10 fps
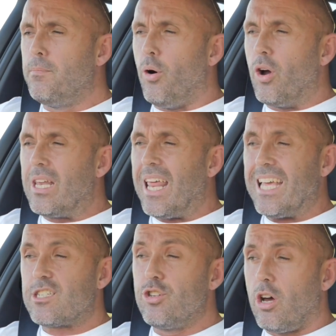point.
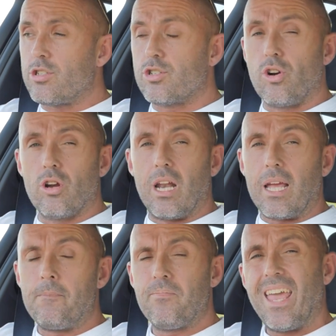It's not
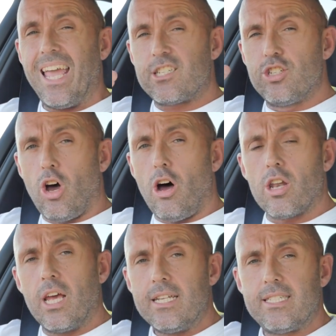struggling, it's
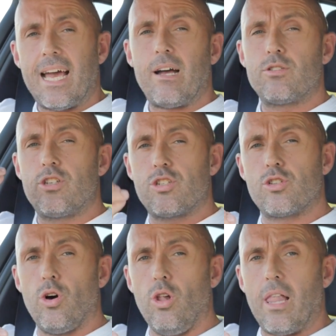not down to
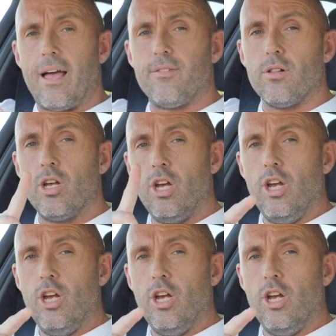stall level.